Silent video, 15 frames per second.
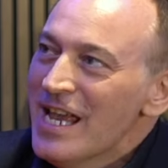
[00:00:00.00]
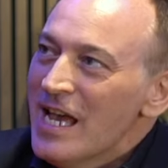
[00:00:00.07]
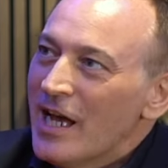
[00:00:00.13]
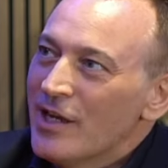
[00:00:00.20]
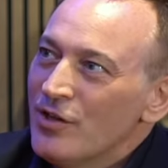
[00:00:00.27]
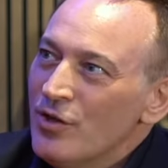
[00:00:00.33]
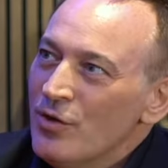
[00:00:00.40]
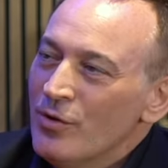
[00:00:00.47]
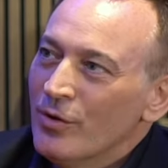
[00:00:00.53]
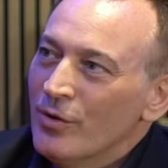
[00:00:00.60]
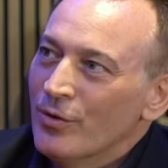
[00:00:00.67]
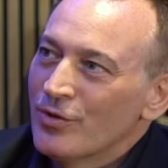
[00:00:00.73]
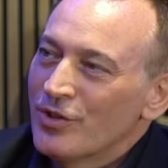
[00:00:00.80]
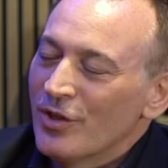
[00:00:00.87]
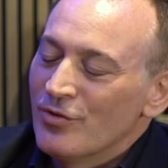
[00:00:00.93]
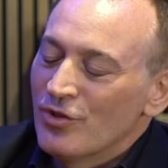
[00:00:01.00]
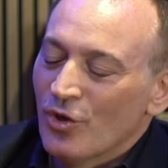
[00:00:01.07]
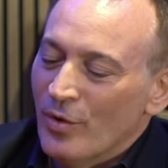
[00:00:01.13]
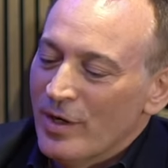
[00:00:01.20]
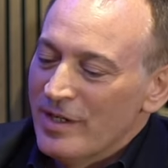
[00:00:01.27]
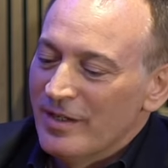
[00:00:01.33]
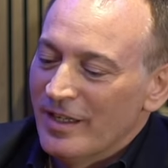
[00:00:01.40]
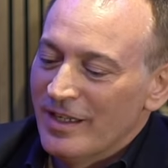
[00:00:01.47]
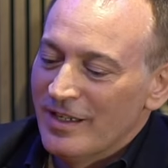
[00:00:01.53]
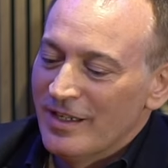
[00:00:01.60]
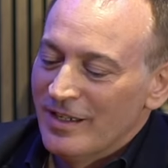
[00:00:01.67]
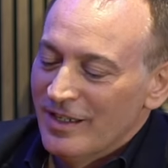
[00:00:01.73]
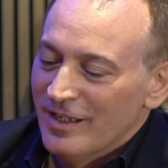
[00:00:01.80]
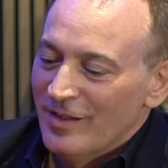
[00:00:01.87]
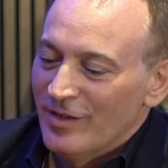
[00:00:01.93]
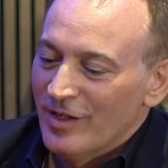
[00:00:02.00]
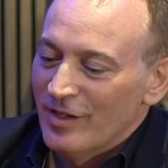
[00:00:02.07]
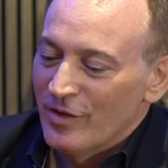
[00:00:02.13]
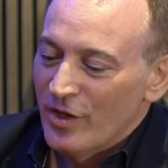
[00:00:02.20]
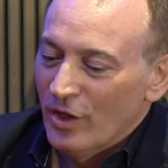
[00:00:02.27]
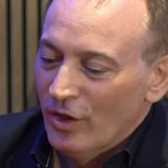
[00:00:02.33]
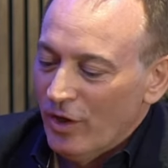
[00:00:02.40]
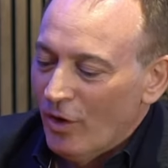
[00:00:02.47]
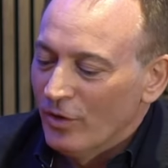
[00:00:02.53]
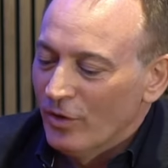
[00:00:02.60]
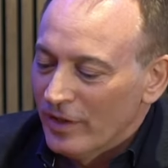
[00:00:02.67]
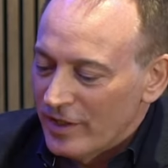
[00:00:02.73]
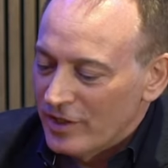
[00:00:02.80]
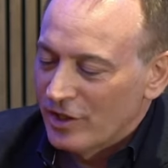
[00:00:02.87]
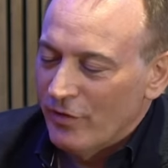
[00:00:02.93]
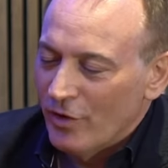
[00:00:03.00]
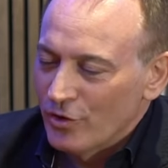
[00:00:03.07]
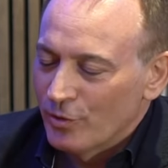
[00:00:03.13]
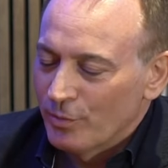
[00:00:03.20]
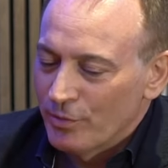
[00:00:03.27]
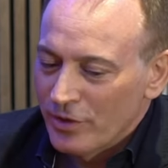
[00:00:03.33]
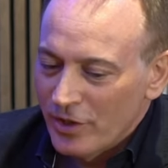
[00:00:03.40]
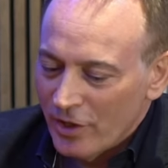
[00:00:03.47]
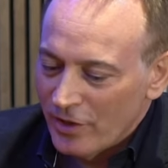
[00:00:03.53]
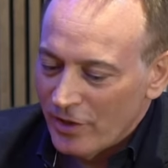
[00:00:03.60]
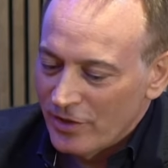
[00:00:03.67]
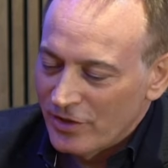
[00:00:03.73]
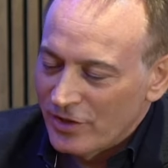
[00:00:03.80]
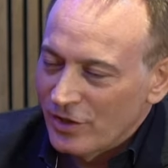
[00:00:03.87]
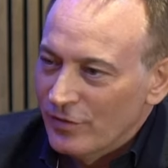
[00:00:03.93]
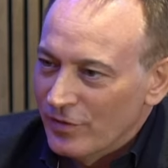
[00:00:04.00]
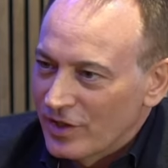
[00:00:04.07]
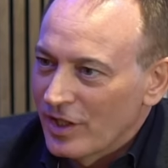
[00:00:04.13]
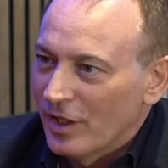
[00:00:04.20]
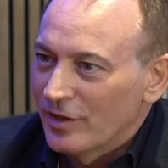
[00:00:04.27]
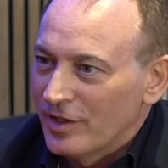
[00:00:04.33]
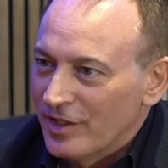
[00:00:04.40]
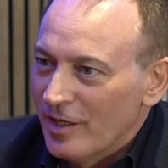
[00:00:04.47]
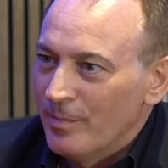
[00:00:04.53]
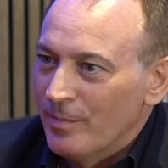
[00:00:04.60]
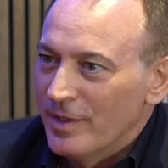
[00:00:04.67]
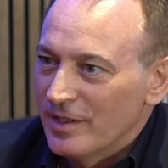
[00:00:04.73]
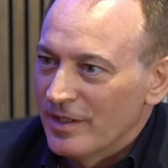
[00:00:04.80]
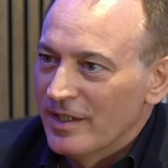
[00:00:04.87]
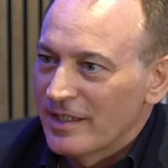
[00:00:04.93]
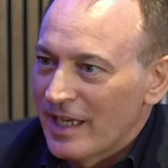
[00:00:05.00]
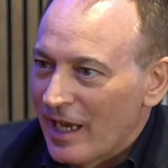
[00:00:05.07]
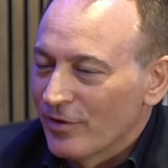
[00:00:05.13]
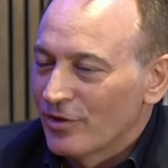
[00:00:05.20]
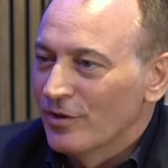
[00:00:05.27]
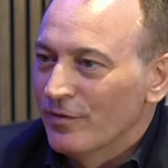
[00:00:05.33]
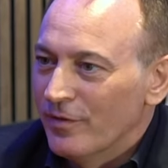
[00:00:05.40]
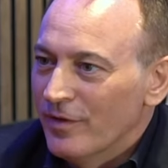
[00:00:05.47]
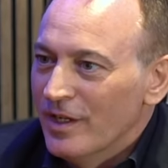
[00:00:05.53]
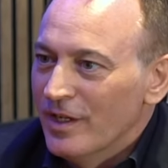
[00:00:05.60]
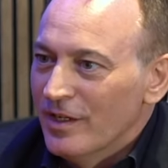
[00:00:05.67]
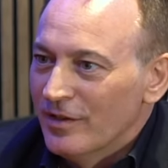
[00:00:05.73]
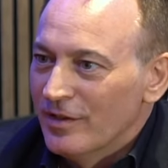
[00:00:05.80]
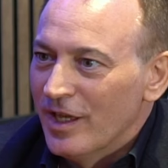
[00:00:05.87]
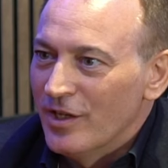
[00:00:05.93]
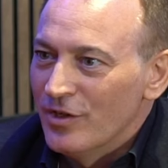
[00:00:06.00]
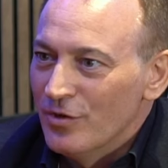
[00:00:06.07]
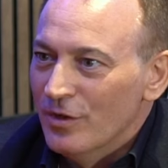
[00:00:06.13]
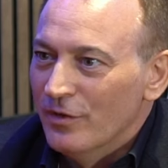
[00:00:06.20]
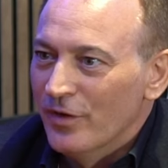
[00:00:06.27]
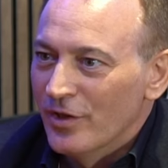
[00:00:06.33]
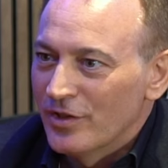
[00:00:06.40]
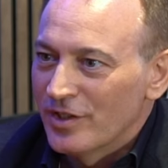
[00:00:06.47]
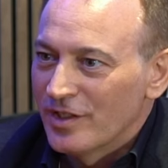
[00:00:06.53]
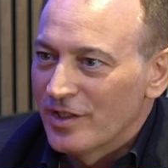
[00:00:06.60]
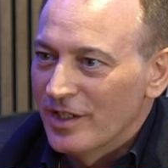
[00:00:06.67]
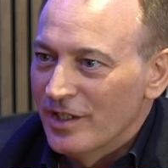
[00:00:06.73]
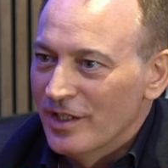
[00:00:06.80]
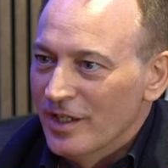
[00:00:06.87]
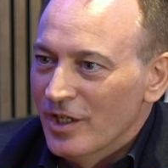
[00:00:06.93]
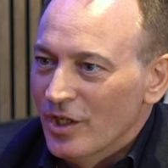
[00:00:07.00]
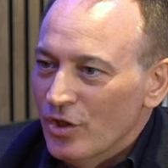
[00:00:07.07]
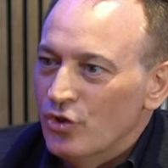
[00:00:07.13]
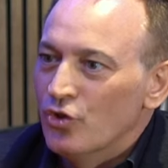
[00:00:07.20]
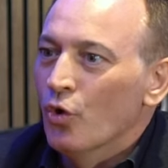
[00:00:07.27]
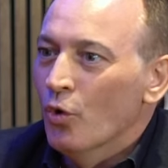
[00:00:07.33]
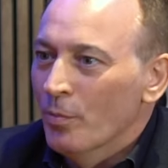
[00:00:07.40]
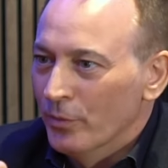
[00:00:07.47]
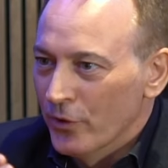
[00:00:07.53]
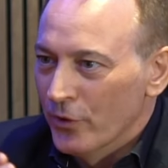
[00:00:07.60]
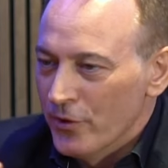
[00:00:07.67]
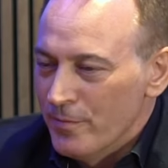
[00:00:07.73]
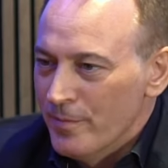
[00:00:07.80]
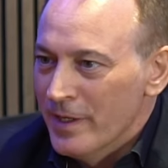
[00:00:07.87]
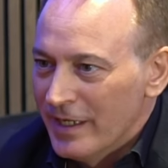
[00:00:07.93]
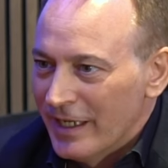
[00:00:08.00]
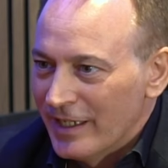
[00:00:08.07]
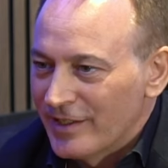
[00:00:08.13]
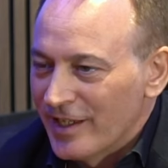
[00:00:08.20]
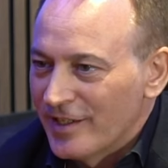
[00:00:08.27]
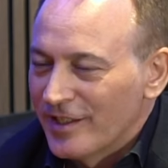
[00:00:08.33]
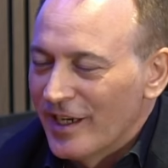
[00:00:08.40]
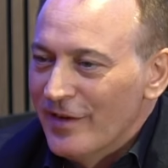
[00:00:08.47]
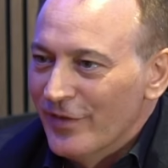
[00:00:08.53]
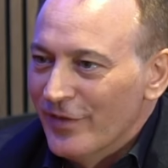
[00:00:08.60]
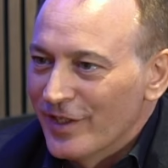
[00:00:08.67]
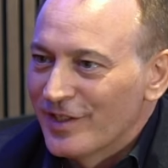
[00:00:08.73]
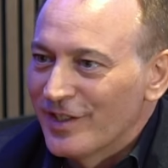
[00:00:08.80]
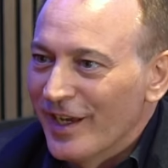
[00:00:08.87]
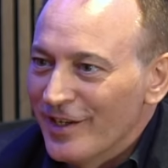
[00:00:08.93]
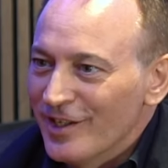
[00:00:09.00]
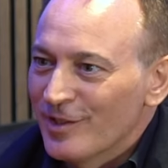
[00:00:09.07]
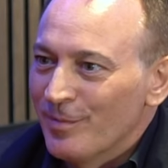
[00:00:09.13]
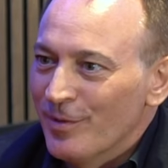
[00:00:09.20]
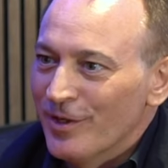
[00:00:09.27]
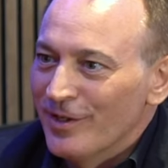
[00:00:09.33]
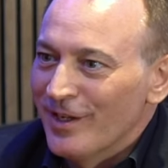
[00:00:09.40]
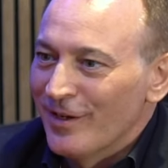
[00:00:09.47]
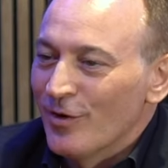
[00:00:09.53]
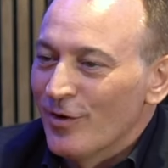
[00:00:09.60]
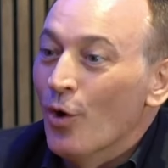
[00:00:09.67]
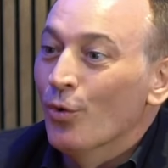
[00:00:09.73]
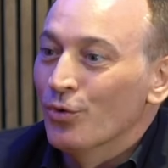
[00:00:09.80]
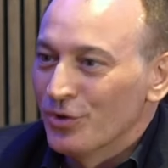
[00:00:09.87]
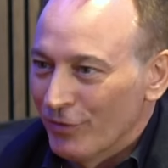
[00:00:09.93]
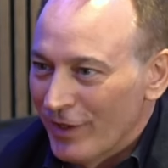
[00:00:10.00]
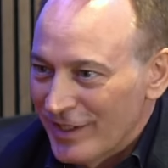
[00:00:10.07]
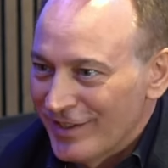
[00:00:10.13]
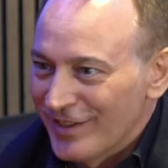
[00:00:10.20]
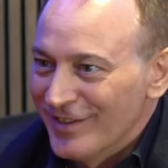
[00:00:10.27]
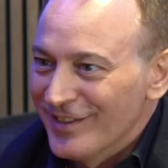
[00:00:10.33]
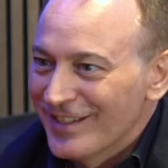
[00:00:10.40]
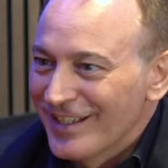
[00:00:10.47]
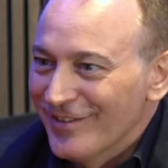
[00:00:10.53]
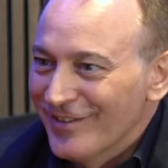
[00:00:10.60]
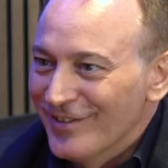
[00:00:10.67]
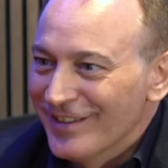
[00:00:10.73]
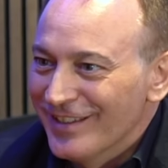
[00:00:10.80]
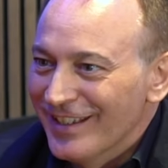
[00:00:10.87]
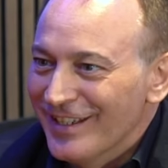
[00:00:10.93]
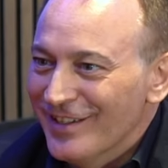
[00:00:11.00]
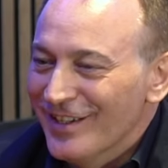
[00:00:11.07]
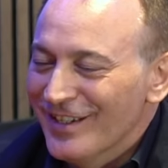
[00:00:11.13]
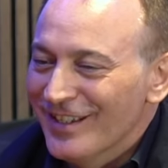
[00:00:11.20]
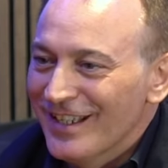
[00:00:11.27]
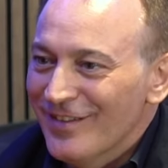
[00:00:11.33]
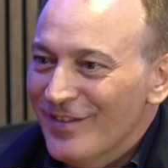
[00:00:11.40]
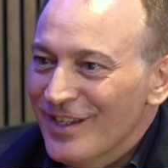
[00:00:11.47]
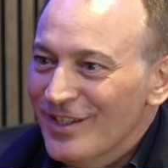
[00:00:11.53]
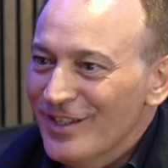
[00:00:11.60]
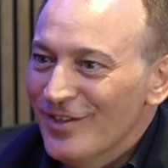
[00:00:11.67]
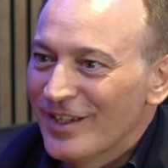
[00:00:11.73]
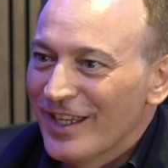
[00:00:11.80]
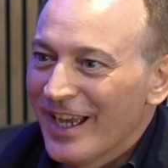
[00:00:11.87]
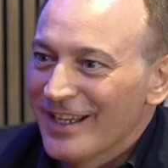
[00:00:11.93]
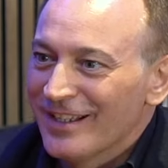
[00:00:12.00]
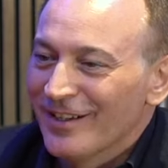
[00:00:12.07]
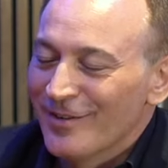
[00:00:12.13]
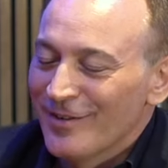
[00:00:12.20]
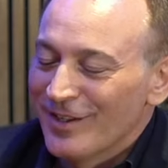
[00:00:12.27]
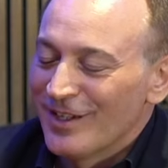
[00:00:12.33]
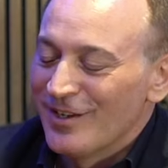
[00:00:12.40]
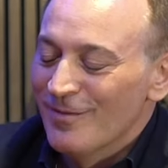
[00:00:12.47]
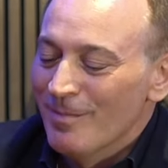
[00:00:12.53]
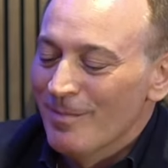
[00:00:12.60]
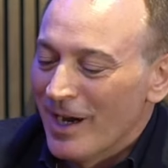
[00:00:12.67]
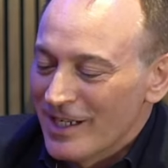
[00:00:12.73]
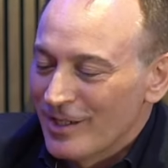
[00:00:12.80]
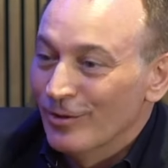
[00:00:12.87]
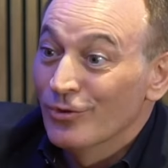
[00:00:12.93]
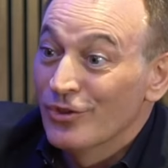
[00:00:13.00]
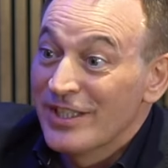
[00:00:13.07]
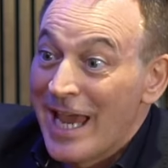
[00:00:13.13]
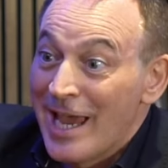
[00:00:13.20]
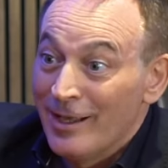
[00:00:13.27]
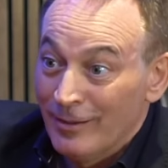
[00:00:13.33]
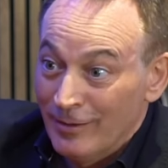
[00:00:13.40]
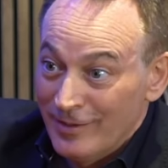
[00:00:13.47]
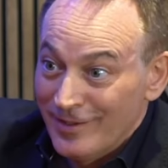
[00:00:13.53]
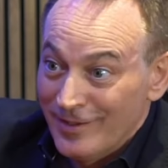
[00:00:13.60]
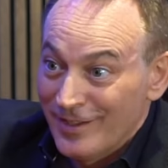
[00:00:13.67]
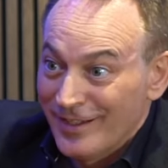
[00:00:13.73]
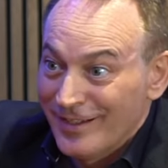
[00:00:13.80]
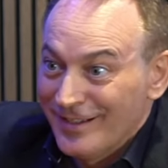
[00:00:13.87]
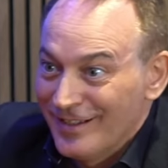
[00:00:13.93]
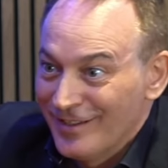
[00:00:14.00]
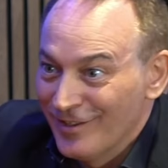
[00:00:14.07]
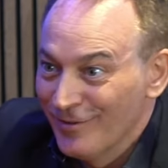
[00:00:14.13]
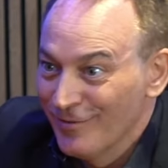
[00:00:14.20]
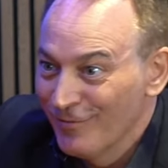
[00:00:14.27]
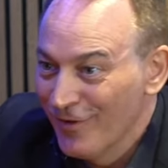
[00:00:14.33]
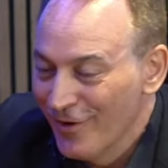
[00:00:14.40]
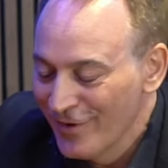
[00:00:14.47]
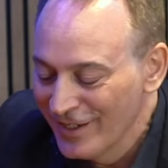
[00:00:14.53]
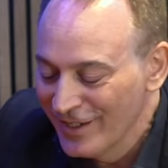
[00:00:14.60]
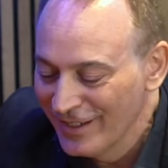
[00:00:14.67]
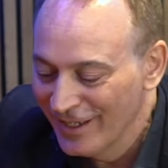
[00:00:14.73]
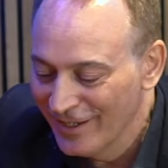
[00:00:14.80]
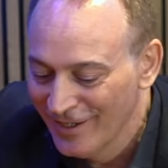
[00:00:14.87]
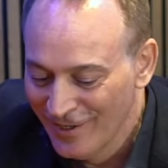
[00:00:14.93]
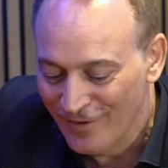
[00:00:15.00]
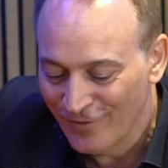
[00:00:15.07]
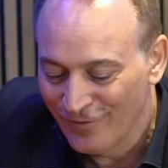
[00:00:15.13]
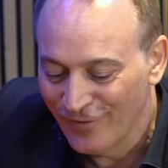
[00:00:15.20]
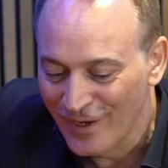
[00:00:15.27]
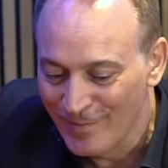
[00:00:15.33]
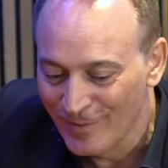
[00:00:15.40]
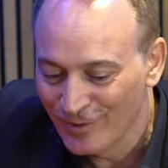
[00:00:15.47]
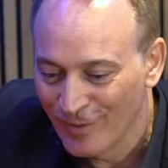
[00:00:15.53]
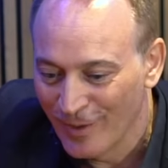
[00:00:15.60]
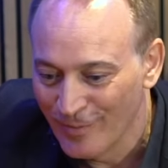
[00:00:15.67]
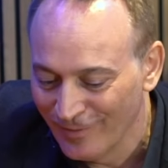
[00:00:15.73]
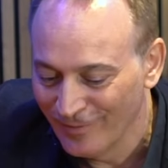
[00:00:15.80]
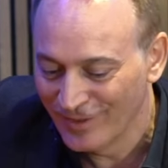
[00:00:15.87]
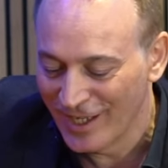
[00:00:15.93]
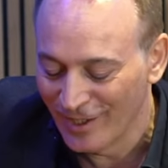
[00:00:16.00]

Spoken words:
And you also joined the long list of entrepreneurs who started their business out of their university dorm room, as they say in the States, but halls of residence here in the UK. I'm thinking of Michael Dell as a very famous one with Dell